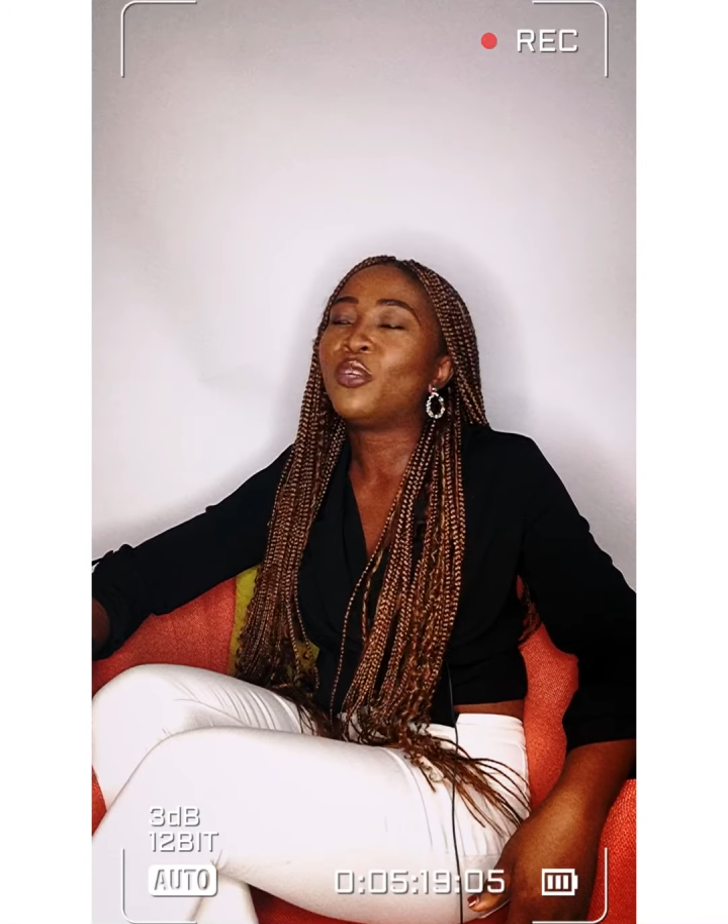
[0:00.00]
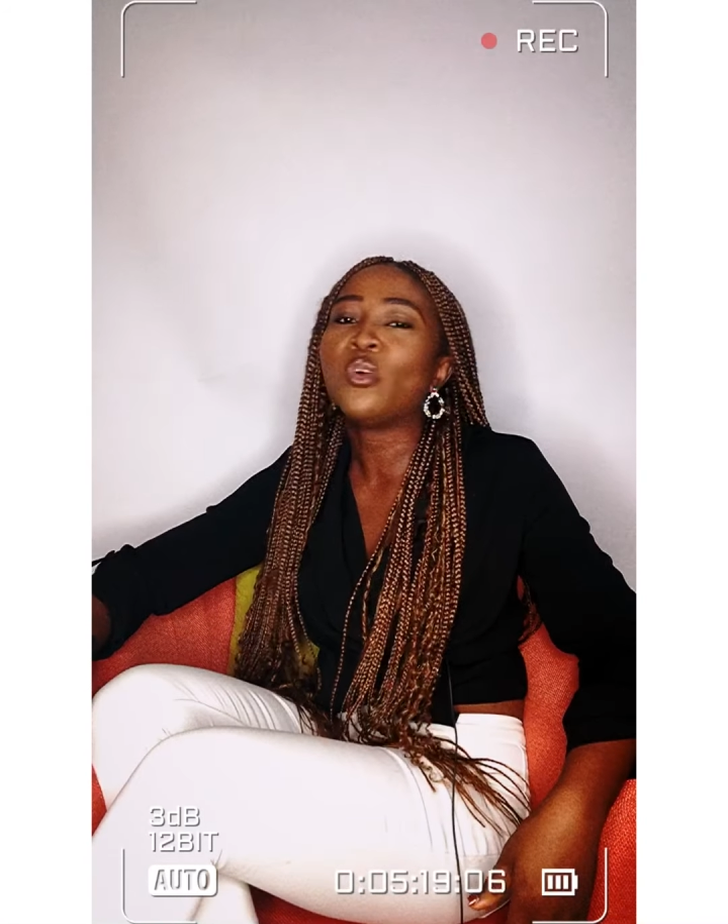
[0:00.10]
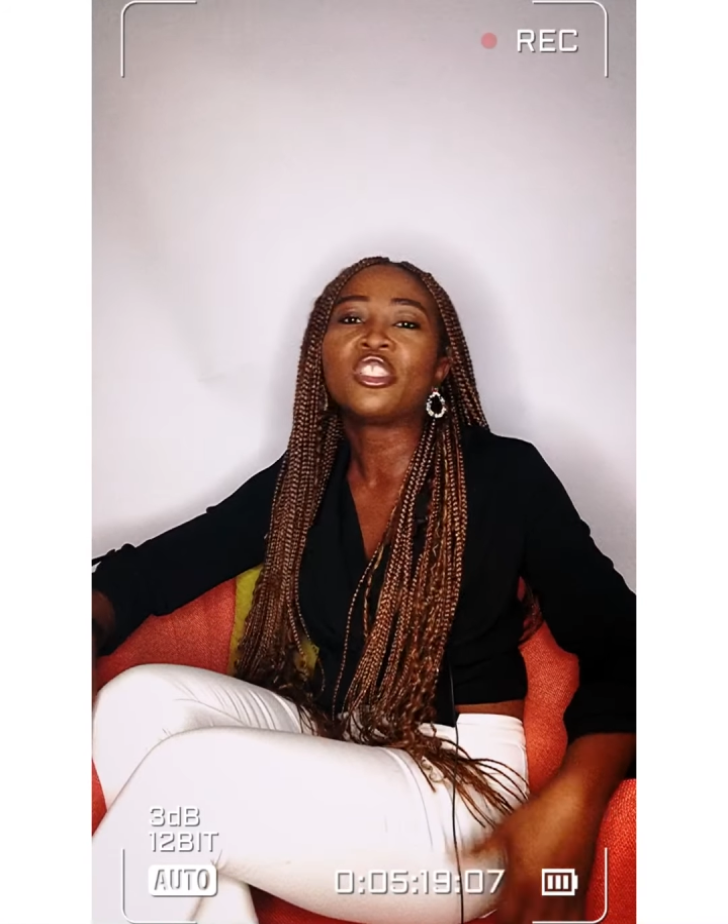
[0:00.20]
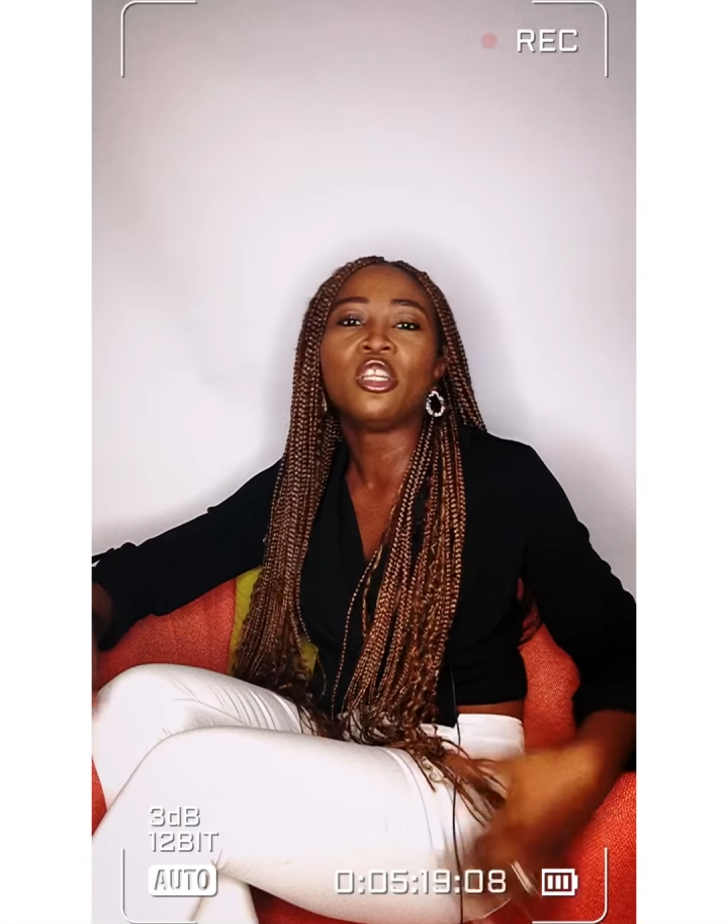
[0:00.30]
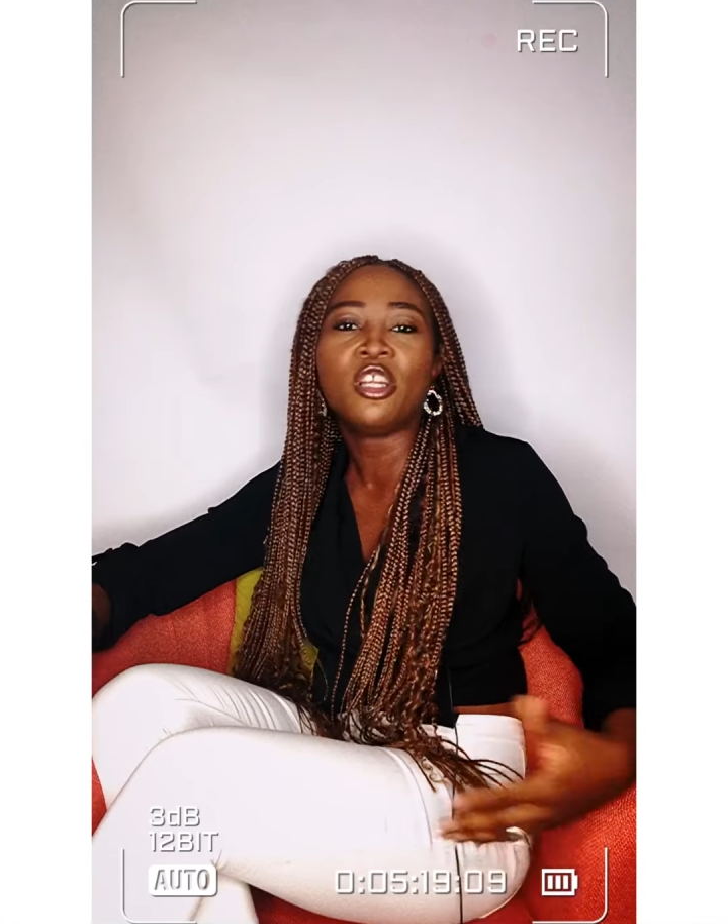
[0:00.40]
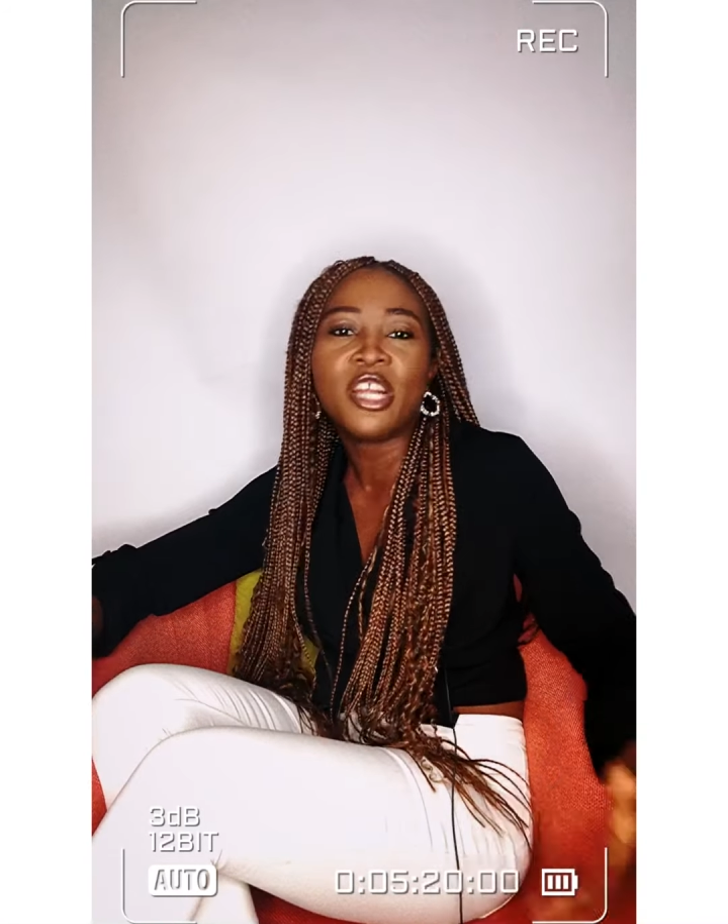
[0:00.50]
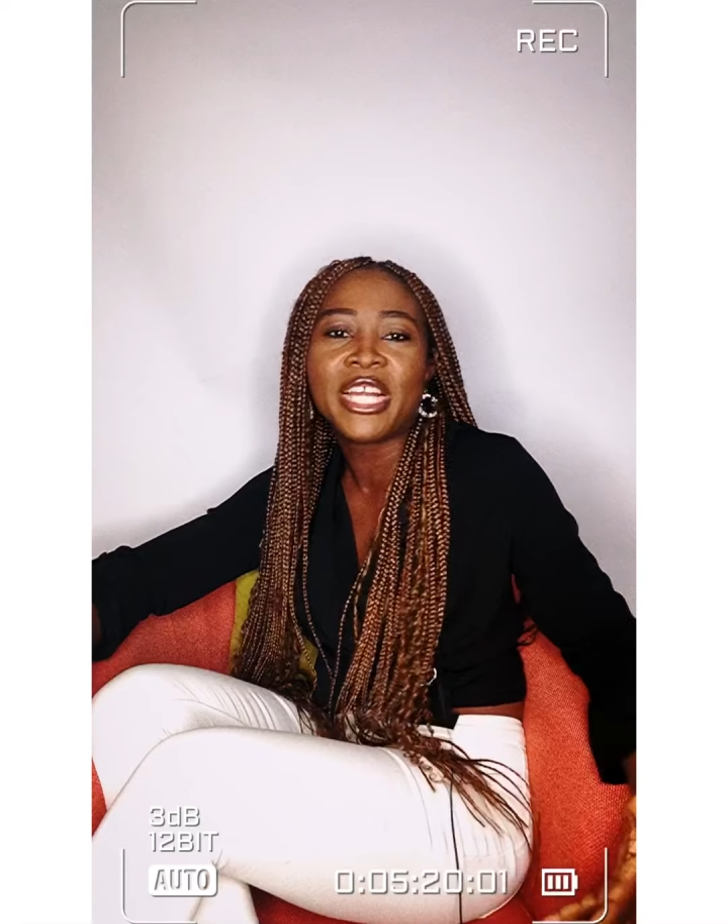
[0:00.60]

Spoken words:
was learning.